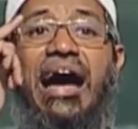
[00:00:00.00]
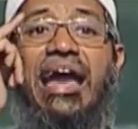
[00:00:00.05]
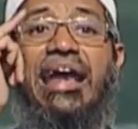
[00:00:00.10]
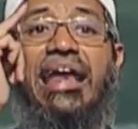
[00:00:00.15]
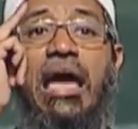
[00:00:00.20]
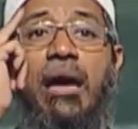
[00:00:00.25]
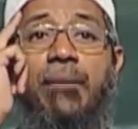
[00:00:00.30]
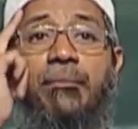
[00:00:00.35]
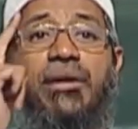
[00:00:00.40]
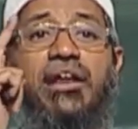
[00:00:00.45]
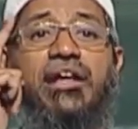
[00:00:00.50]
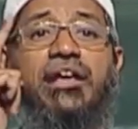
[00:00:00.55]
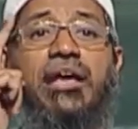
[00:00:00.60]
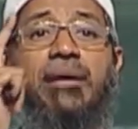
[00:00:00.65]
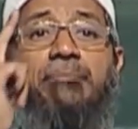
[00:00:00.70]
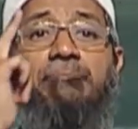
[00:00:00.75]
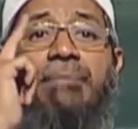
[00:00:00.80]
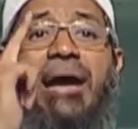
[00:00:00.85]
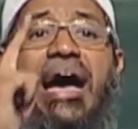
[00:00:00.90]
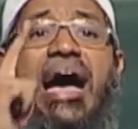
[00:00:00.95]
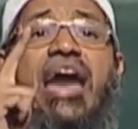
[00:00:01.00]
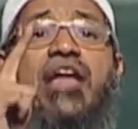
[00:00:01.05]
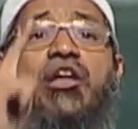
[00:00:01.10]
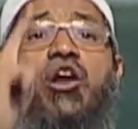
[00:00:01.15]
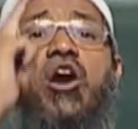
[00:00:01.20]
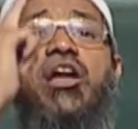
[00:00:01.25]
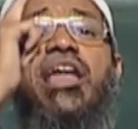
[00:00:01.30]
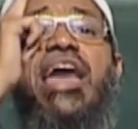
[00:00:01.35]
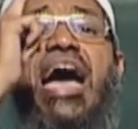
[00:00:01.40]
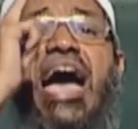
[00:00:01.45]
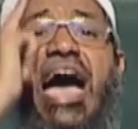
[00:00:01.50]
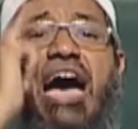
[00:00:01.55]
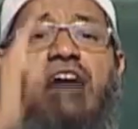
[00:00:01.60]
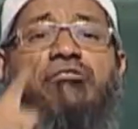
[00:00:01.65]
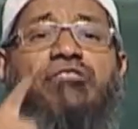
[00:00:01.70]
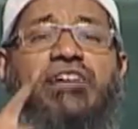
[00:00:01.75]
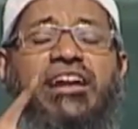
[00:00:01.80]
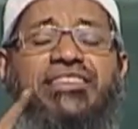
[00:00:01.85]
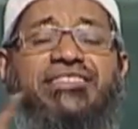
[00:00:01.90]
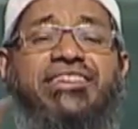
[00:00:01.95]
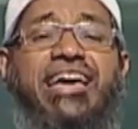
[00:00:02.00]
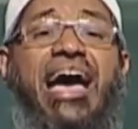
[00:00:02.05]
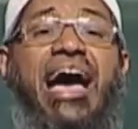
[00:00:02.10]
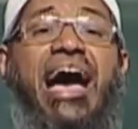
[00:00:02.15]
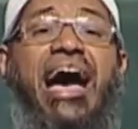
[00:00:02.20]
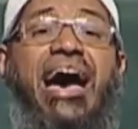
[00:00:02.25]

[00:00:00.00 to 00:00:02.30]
an American man on average